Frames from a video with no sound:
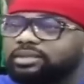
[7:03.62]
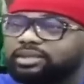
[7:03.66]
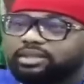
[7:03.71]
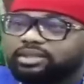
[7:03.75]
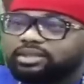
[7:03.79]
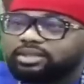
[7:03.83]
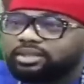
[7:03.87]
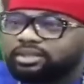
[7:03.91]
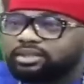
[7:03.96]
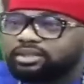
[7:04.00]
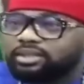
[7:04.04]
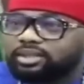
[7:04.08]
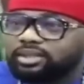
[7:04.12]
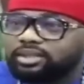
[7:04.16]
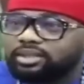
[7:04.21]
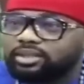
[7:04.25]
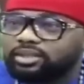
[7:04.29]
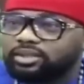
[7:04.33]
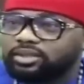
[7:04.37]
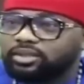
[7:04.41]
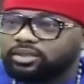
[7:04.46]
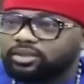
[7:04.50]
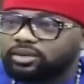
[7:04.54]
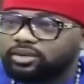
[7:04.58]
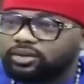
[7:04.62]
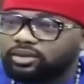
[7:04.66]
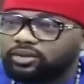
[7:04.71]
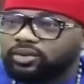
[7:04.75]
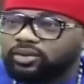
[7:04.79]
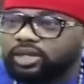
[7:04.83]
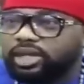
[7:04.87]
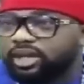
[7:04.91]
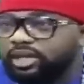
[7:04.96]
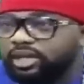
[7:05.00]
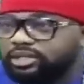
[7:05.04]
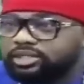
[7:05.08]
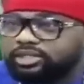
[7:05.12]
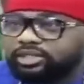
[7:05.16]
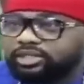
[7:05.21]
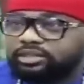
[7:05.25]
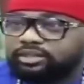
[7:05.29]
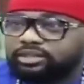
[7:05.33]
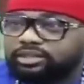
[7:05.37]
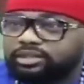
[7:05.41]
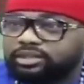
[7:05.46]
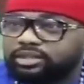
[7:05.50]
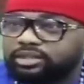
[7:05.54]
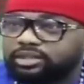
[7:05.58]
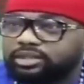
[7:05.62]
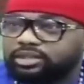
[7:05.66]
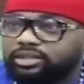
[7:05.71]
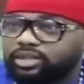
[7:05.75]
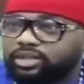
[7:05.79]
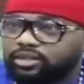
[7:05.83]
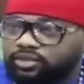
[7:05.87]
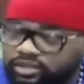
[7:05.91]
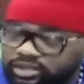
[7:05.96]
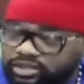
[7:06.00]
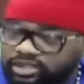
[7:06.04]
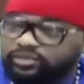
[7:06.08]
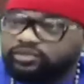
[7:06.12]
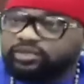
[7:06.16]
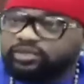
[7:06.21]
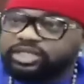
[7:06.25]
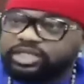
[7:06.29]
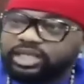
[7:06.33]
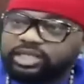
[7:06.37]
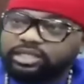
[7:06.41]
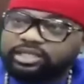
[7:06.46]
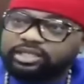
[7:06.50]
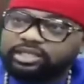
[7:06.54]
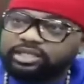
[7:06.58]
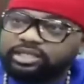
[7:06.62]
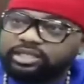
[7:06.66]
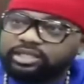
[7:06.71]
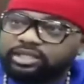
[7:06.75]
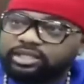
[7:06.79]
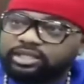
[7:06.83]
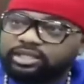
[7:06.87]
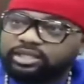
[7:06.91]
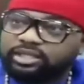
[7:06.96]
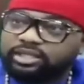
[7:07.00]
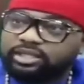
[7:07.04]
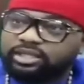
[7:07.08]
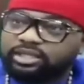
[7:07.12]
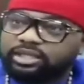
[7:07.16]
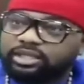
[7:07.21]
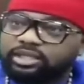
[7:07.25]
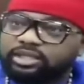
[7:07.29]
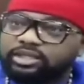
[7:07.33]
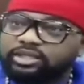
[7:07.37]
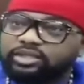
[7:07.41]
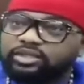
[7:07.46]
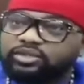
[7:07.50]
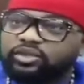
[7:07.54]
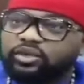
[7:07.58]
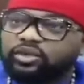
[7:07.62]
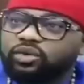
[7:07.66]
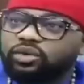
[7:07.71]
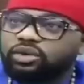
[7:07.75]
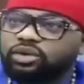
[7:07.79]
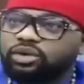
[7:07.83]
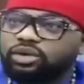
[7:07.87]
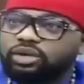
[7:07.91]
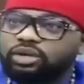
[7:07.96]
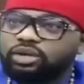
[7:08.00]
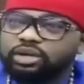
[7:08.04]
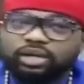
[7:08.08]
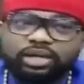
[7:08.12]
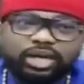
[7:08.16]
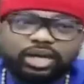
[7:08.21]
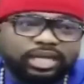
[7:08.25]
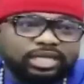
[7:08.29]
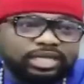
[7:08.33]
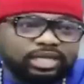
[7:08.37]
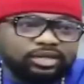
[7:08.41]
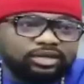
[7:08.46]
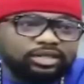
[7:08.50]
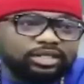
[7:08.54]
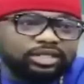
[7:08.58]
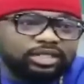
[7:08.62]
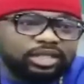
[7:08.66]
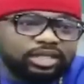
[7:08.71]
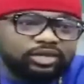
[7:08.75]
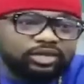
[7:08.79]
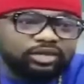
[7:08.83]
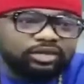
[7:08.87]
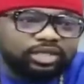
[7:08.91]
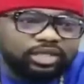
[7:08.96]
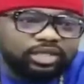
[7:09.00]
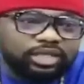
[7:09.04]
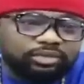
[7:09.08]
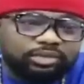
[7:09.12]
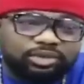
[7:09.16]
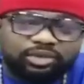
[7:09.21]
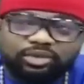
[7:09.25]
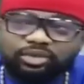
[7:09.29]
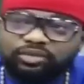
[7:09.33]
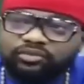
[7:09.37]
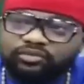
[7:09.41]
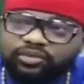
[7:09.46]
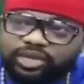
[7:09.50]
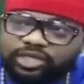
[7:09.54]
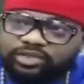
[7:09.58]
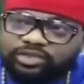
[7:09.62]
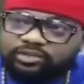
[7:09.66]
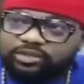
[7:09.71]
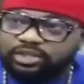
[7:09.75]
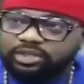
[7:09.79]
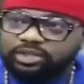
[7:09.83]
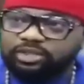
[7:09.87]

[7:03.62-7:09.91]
him. We lost. He was defeated. So, at the end of the day, he didn't become vice